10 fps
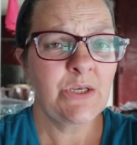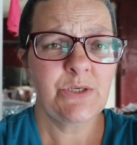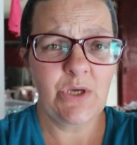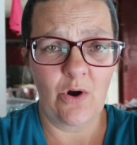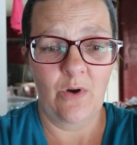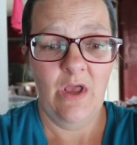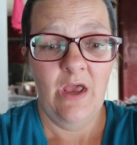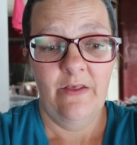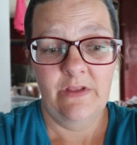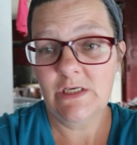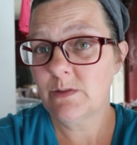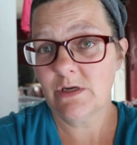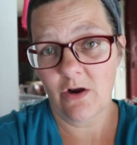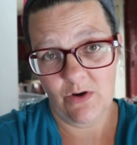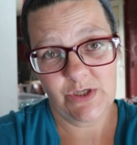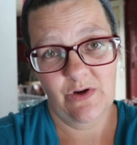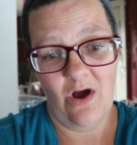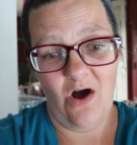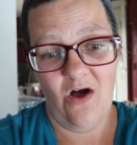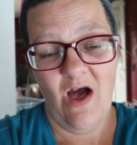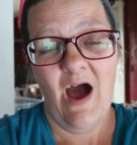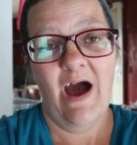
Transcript: So this is our grocery haul.